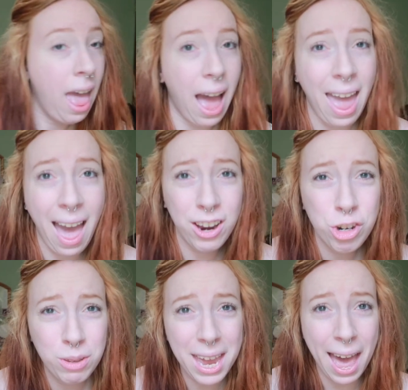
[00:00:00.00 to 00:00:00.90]
I
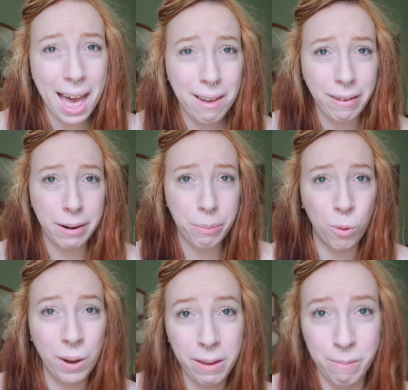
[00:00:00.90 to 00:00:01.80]
actually have an
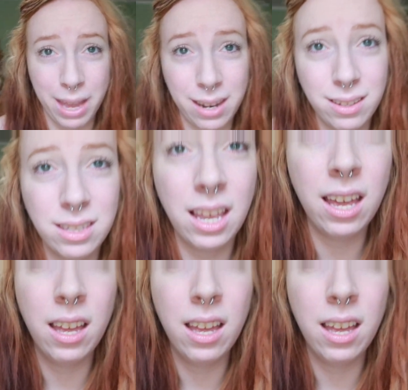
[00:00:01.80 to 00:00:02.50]
appointment